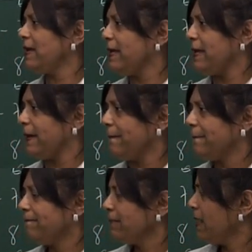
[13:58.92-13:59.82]
E.
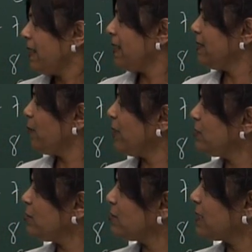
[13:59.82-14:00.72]
And they want
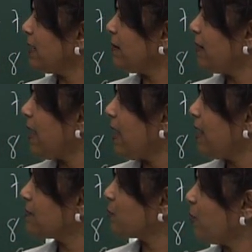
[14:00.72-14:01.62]
you to tell
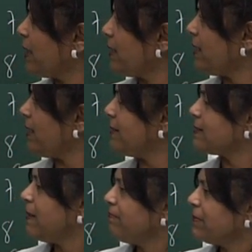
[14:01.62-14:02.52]
us what
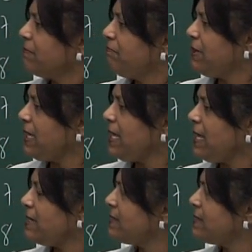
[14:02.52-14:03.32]
is B,